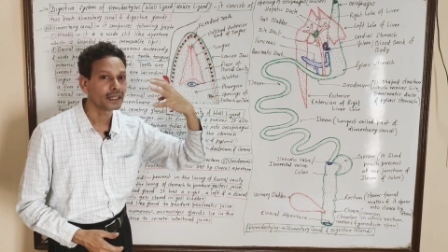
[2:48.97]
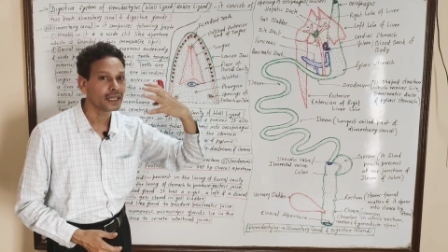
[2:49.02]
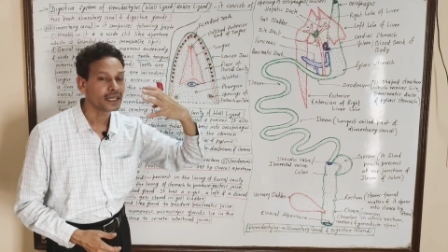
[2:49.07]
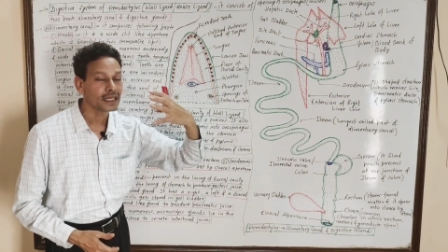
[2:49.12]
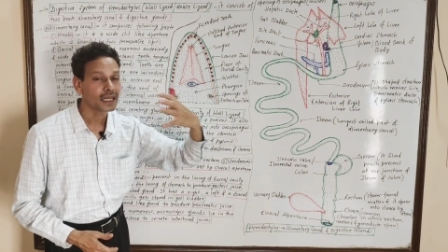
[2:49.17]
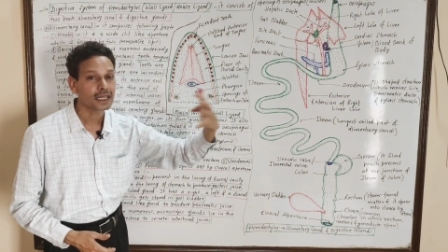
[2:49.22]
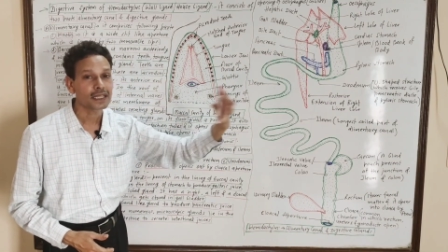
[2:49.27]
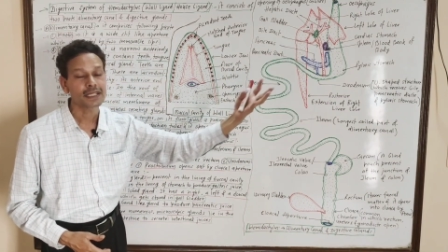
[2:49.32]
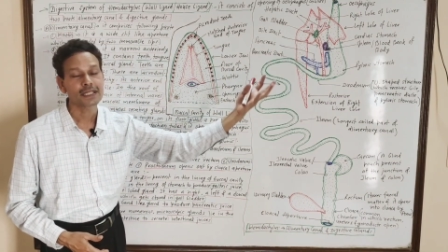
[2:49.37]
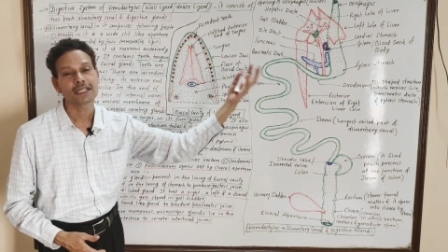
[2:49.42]

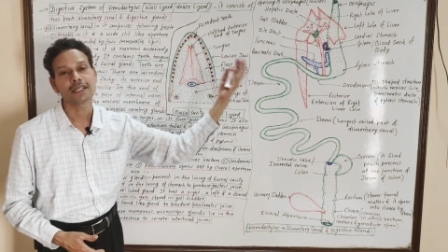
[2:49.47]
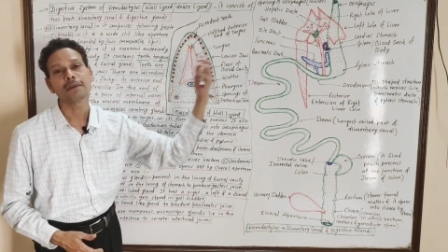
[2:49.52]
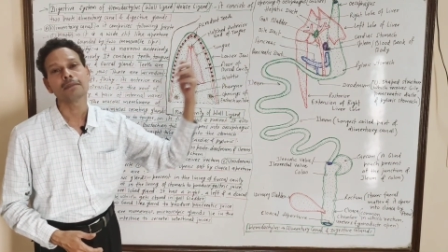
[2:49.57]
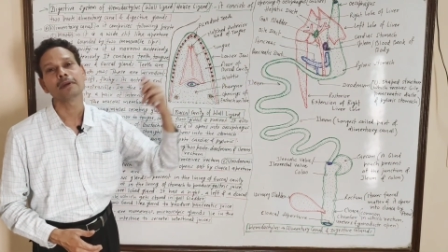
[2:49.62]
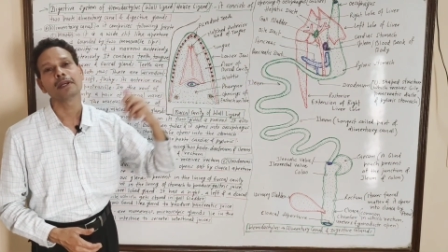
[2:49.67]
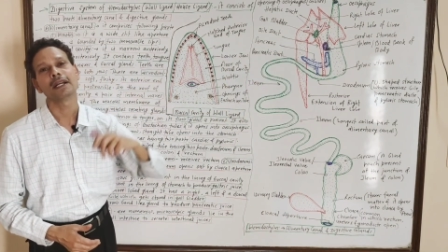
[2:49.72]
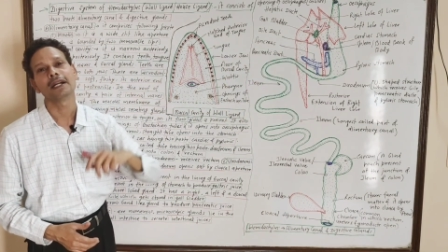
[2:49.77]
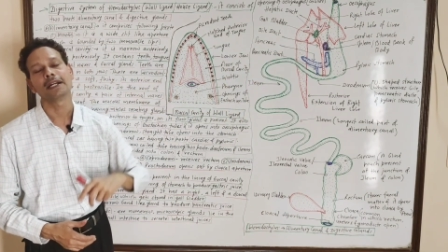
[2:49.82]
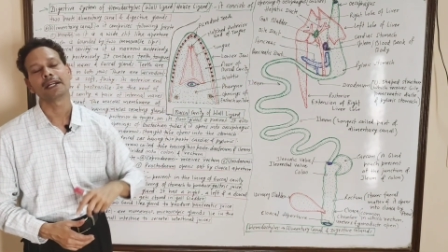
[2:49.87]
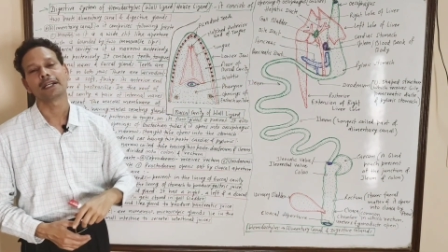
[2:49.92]
These are
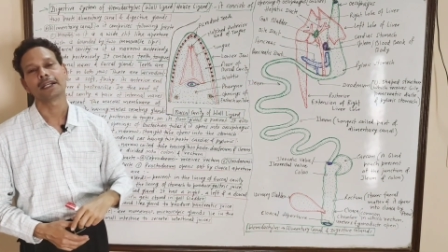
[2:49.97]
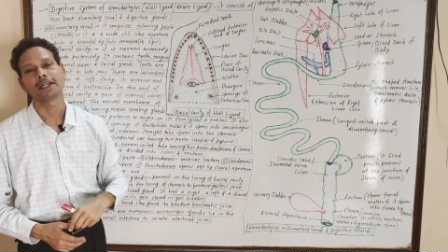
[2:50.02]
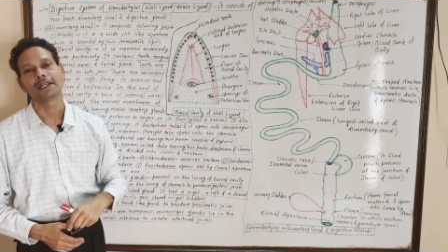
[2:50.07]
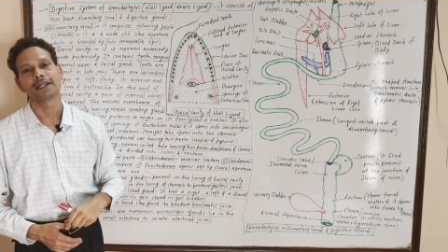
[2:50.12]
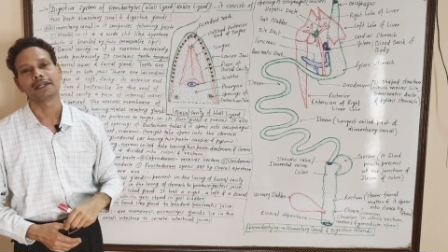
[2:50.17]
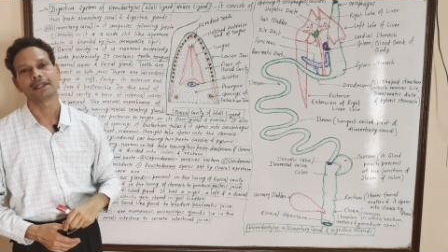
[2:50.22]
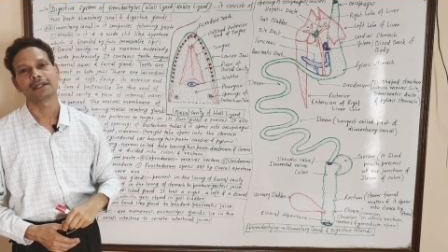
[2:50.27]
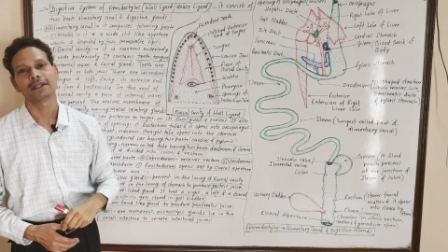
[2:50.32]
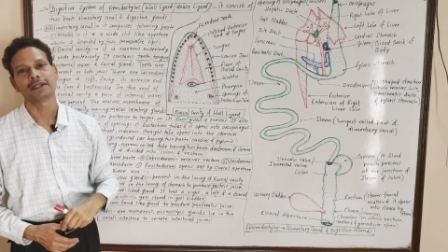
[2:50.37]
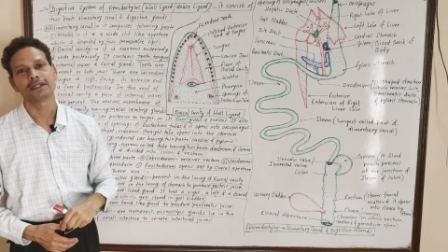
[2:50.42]
similar
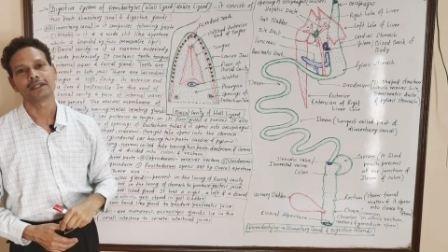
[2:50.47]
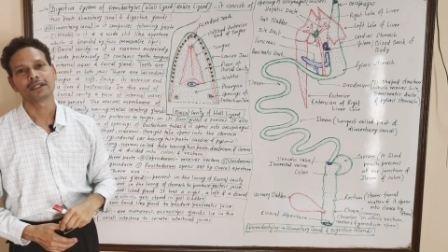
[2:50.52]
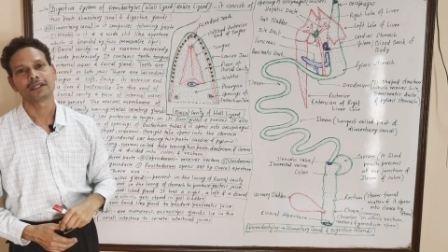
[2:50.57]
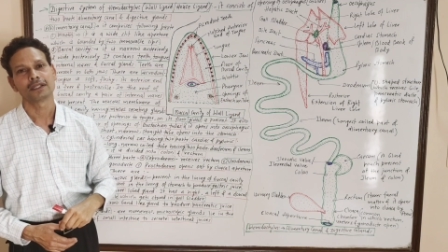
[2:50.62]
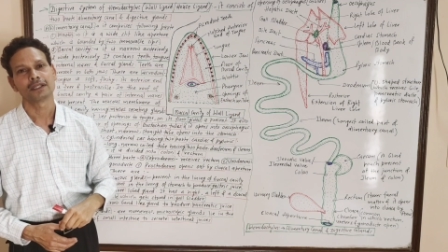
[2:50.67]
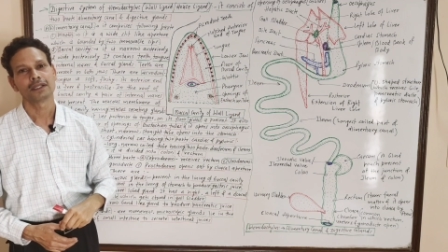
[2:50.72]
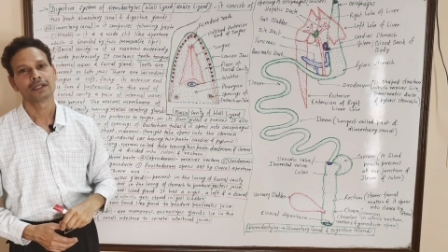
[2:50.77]
teeth.